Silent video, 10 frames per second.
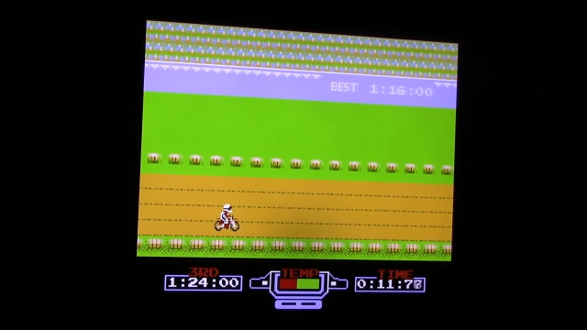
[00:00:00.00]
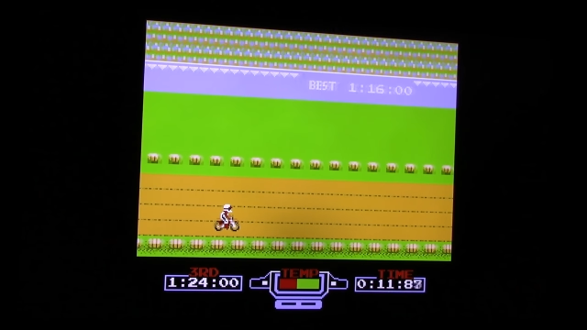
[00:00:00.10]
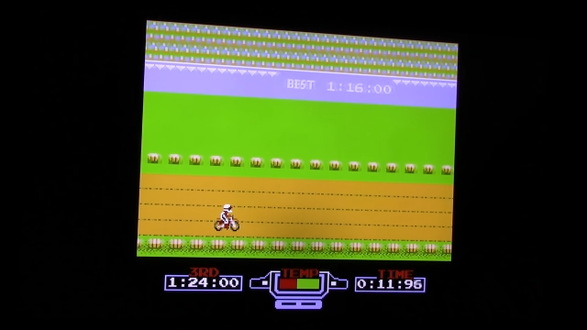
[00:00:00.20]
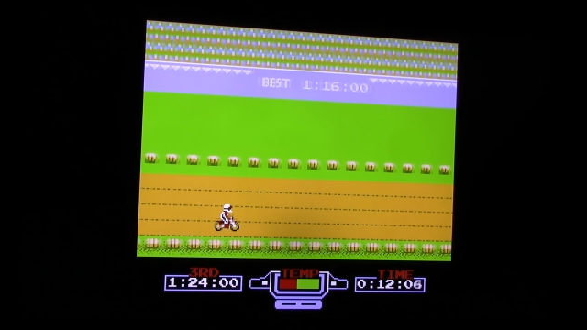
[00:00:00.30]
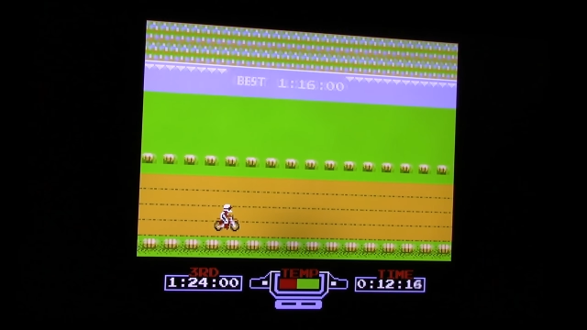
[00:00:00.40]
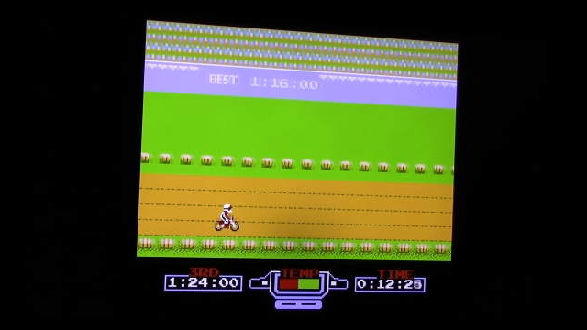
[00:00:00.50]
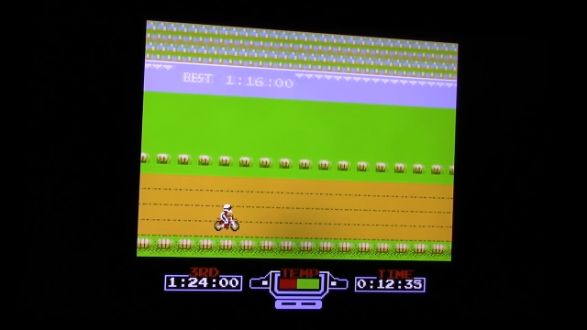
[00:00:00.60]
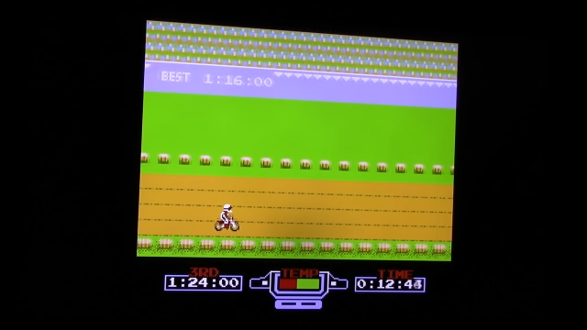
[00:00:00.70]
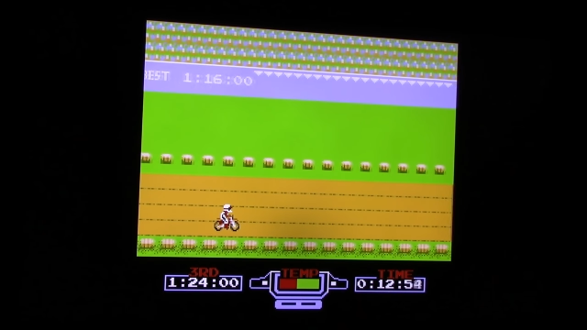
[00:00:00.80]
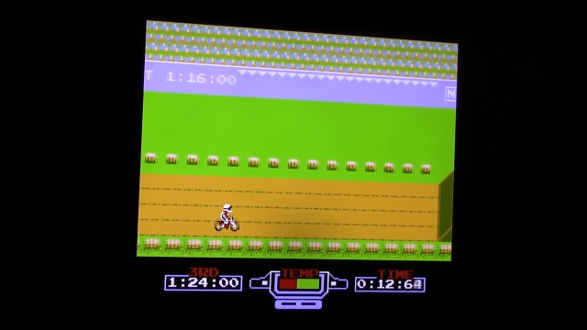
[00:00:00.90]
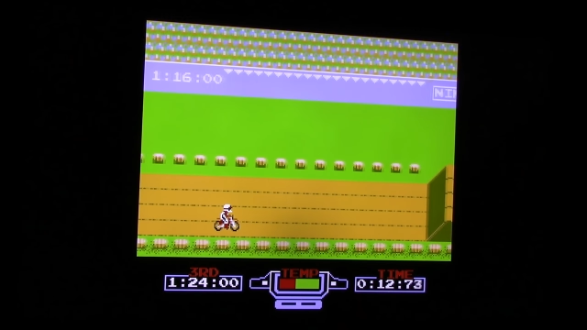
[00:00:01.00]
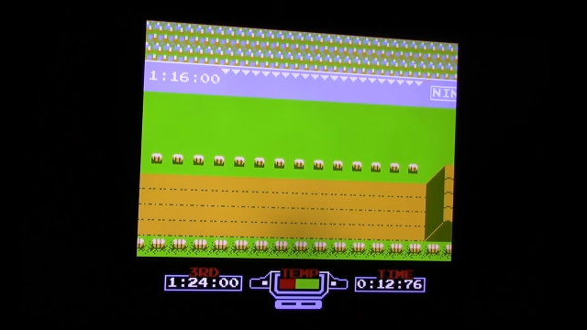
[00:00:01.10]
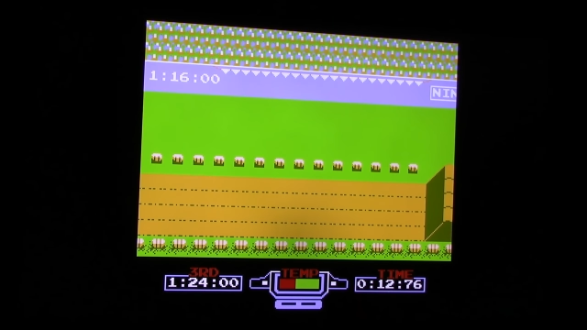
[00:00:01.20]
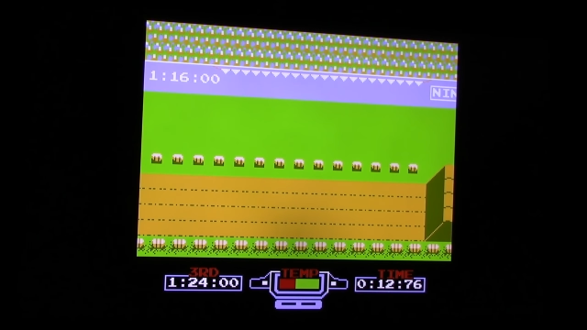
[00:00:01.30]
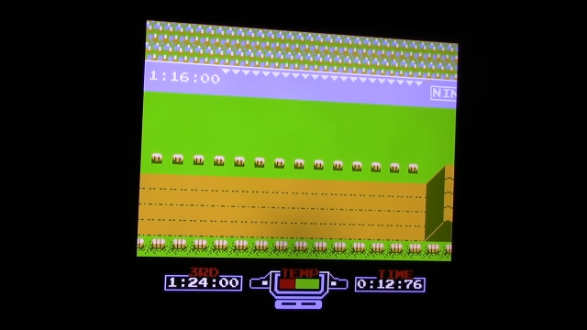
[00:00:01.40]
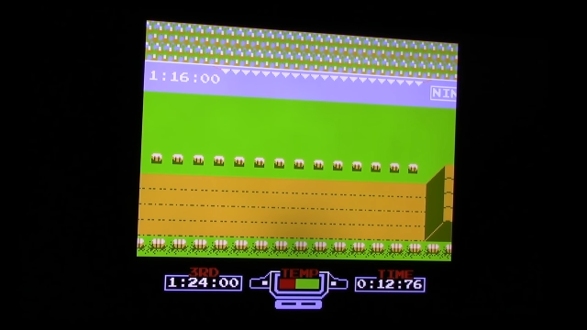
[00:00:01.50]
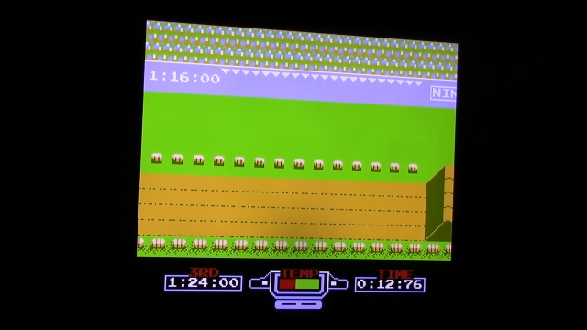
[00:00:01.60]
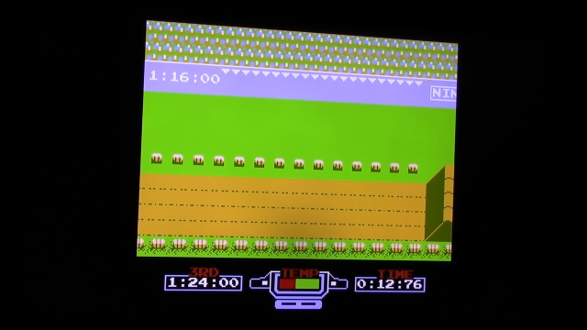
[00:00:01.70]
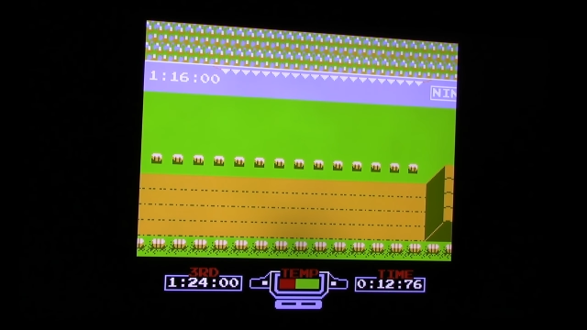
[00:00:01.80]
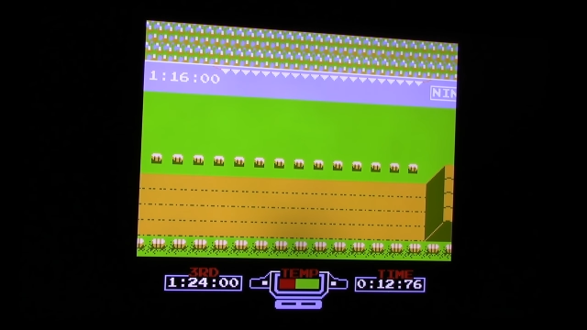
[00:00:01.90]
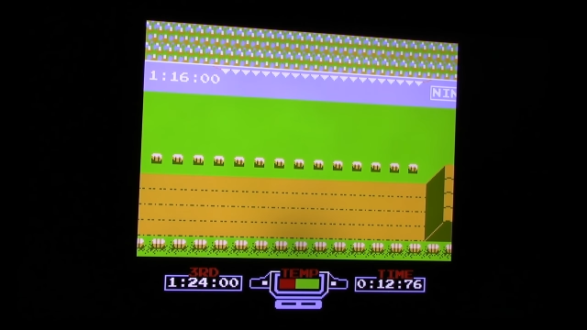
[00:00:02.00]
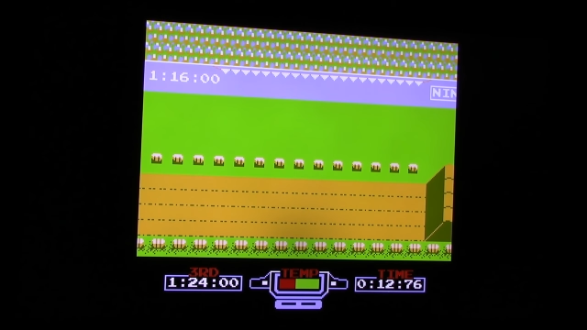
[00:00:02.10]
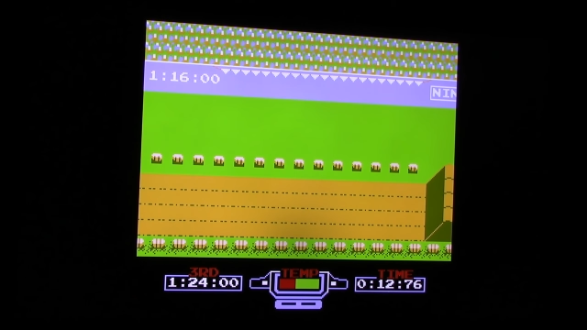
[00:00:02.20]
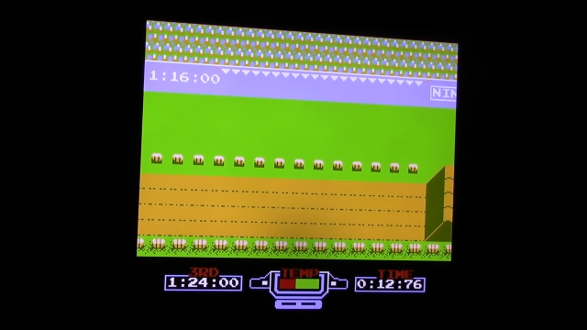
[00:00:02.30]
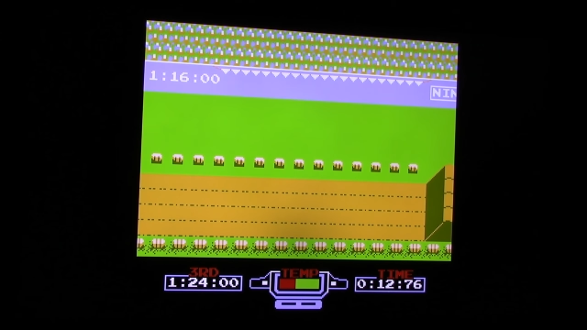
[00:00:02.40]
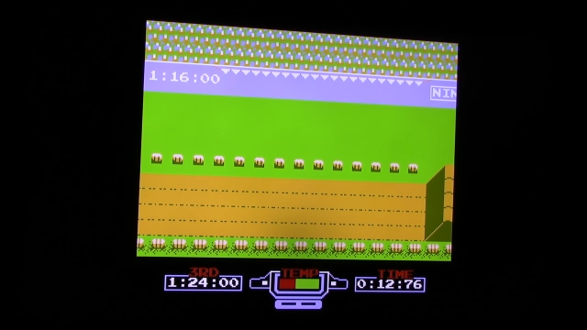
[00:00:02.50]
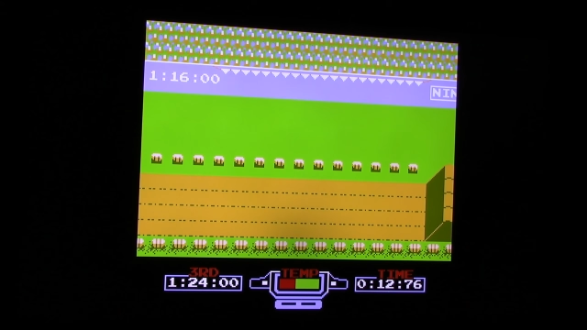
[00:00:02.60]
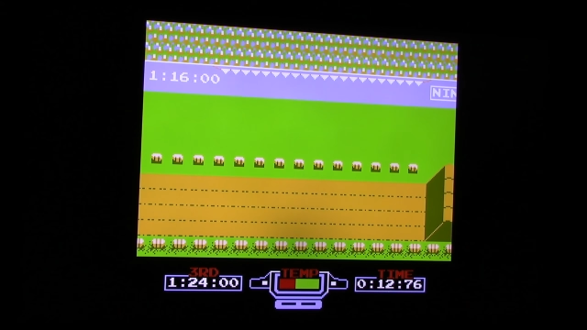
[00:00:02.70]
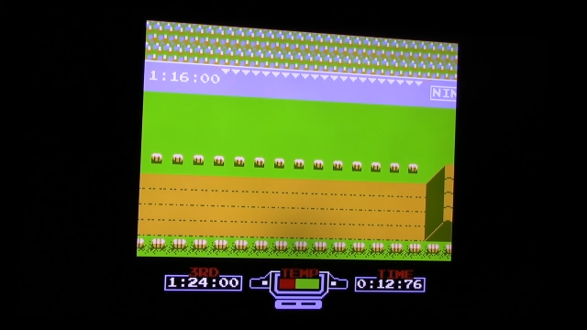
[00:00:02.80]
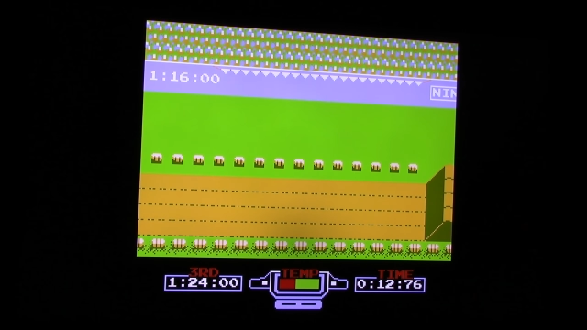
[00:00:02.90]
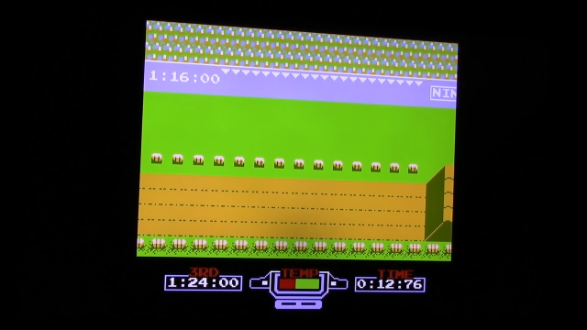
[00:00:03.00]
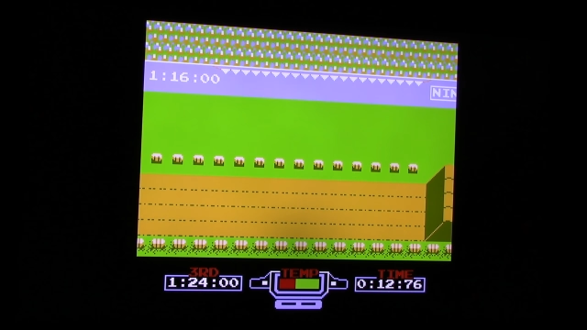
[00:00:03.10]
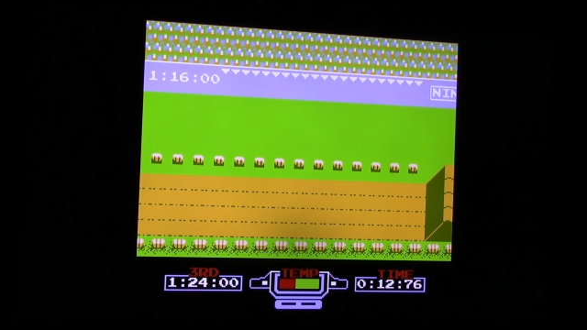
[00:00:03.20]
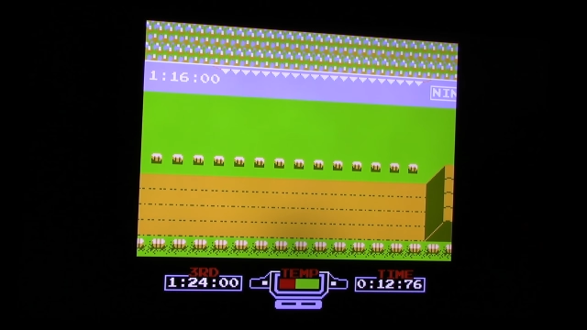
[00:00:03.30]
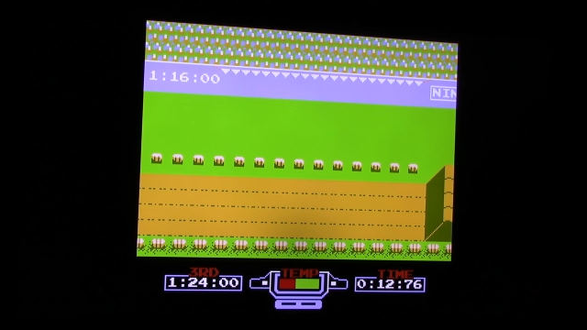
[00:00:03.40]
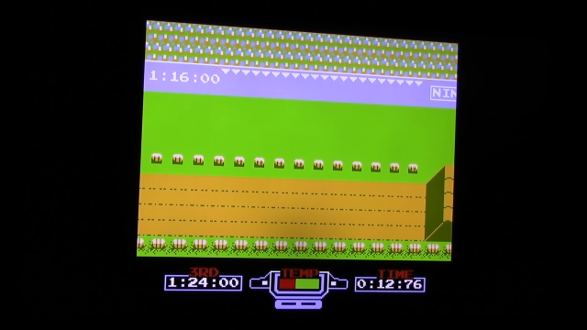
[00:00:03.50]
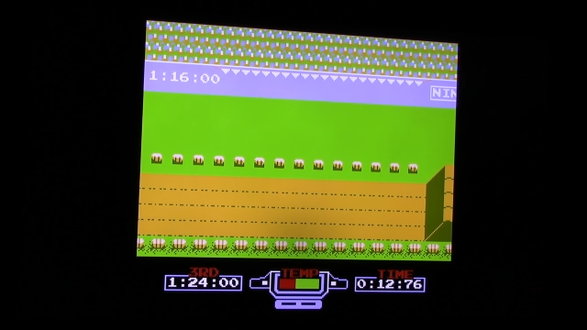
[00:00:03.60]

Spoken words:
(no speaker visible)